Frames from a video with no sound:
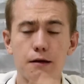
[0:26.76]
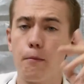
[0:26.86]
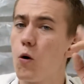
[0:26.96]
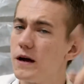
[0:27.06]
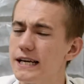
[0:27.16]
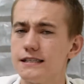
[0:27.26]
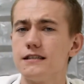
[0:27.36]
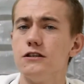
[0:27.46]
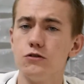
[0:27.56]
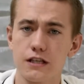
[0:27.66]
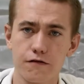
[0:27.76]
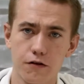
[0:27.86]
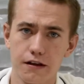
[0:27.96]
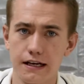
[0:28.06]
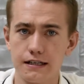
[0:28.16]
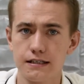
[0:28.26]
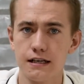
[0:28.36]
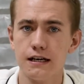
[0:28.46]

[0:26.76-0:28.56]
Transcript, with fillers: the point is to do several things.